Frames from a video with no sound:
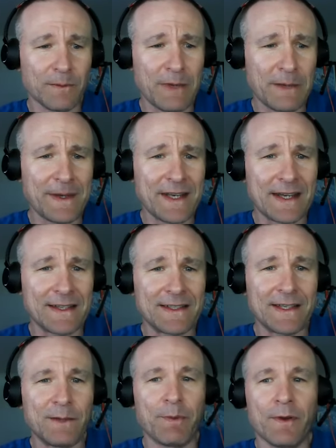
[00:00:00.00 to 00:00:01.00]
maybe neck
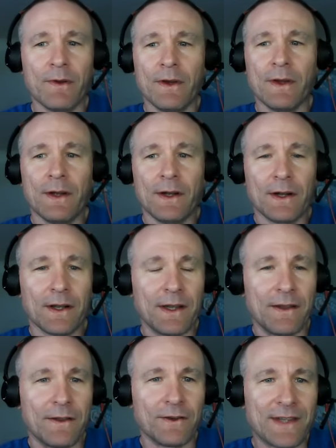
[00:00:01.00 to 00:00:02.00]
deep
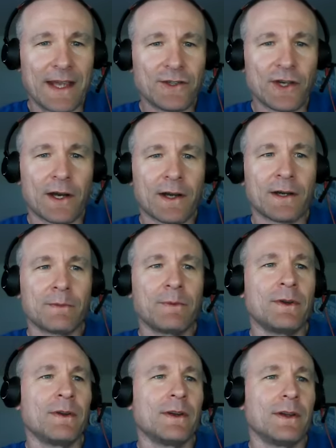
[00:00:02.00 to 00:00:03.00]
in their day job,
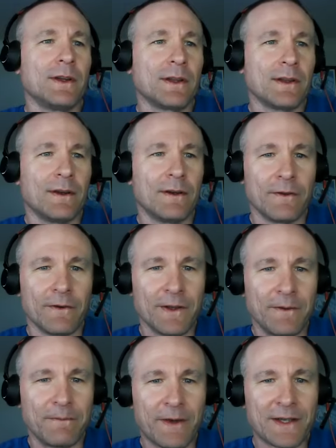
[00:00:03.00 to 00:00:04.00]
other
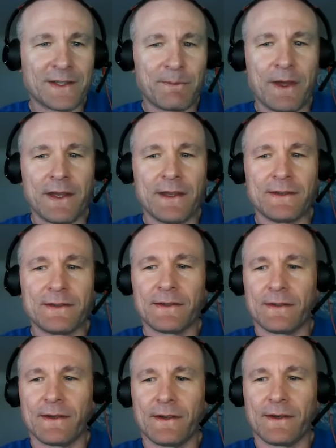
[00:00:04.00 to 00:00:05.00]

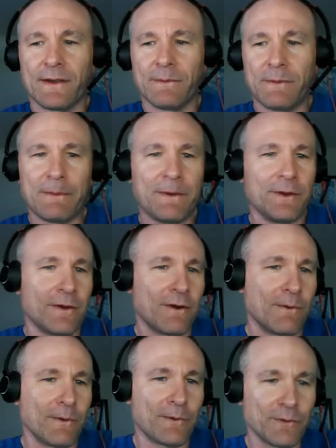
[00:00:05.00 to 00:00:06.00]
investments. Maybe they're
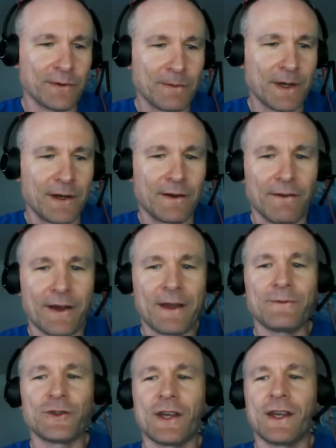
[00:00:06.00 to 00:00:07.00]
going through some kind of
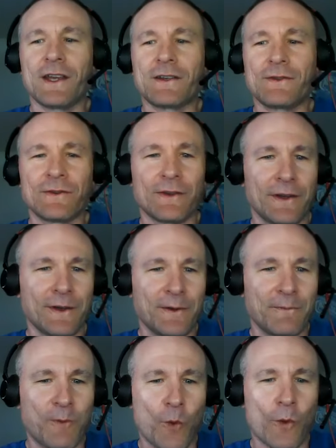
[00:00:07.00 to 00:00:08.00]
life change, like a
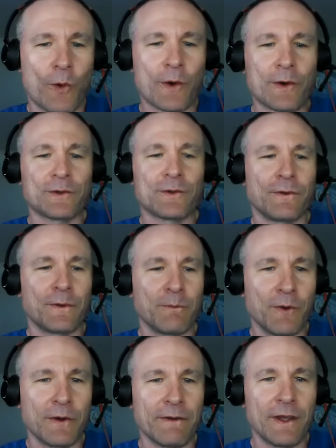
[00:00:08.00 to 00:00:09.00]
divorce, or they're
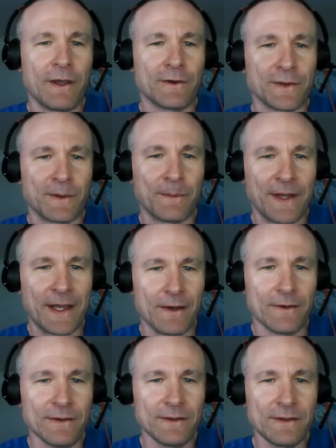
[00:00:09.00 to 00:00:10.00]
moving or something
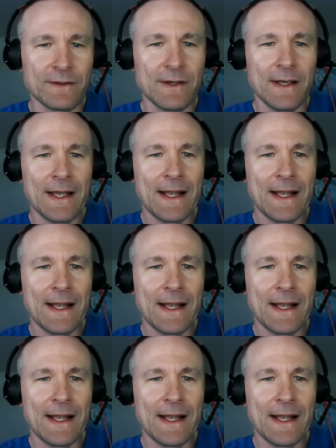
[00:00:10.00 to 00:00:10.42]
else.